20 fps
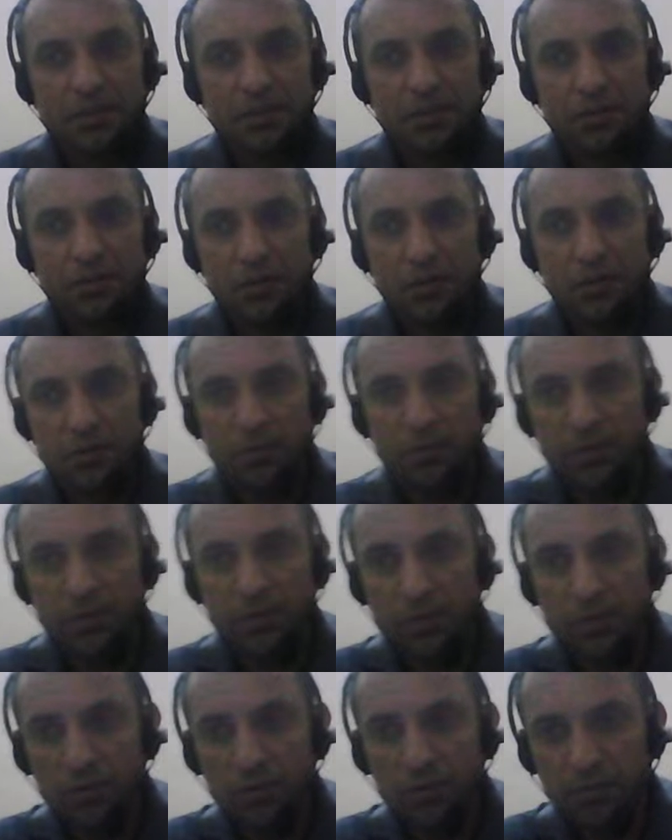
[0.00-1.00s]

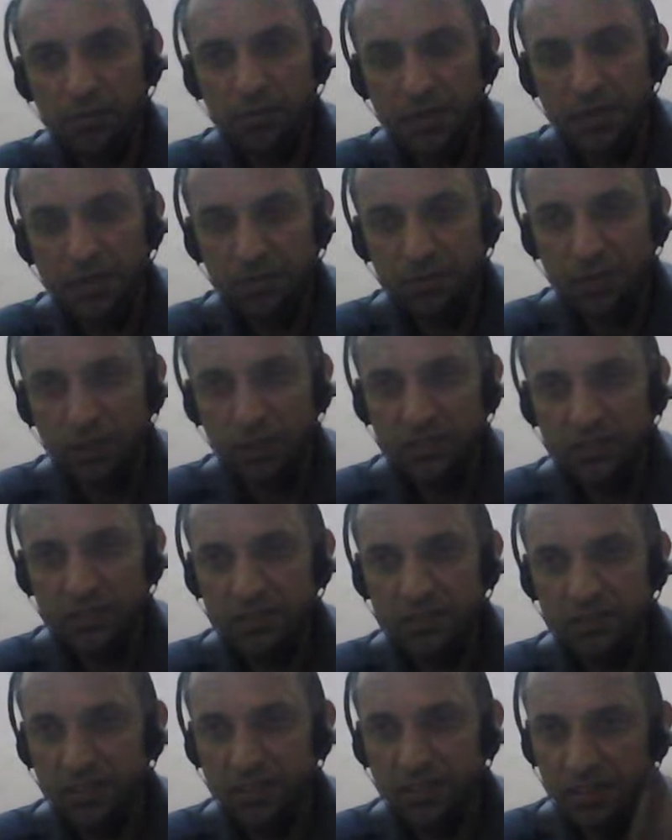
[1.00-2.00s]
Parul, my voice is
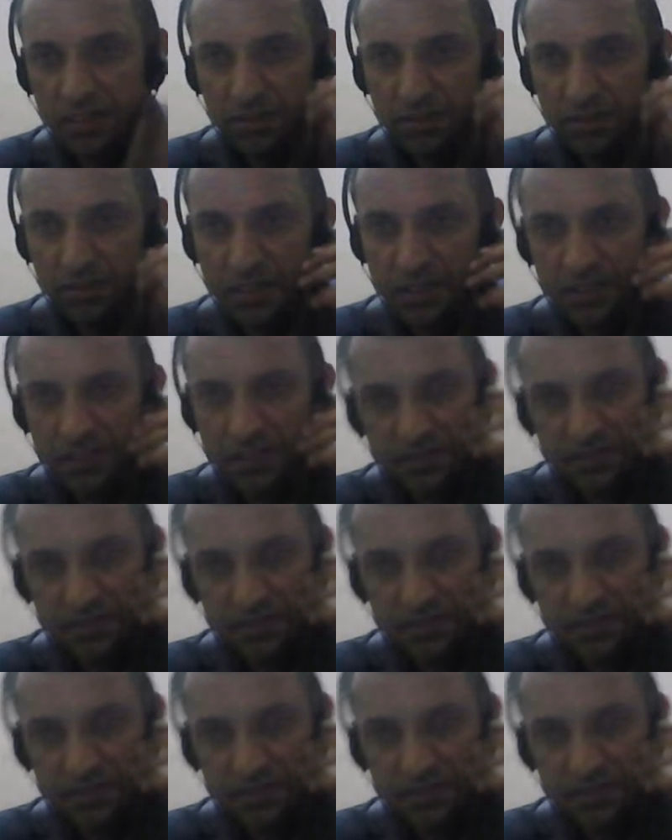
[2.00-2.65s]
clear, beta.